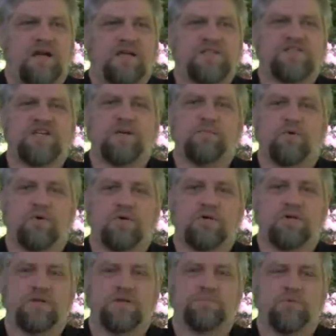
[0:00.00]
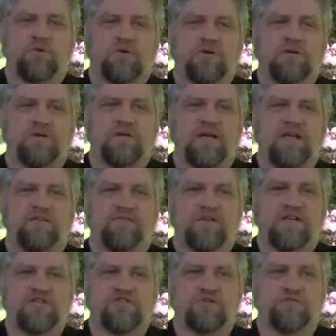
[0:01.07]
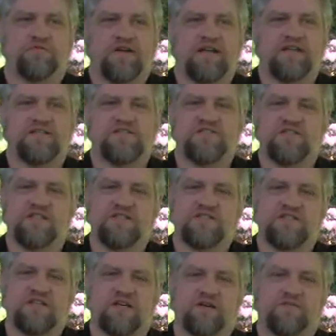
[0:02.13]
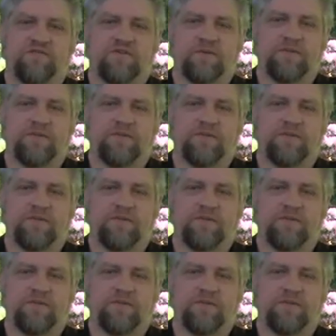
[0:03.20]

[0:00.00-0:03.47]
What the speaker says: I'd say more in adventure fantasy stuff.